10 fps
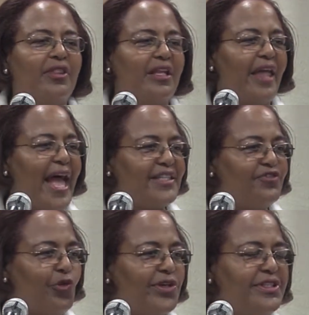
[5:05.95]
last
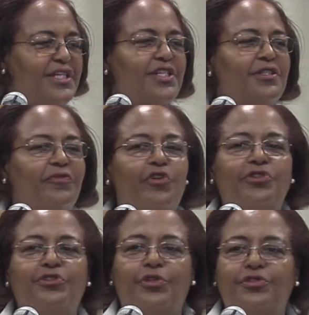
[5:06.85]
4 digits of your
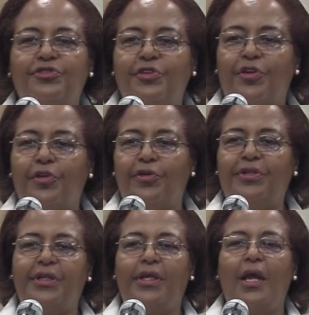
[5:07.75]
social
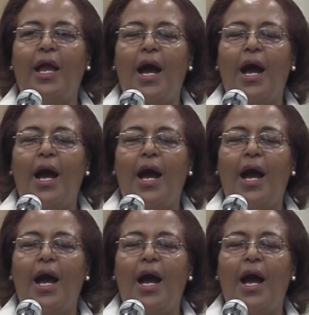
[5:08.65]
security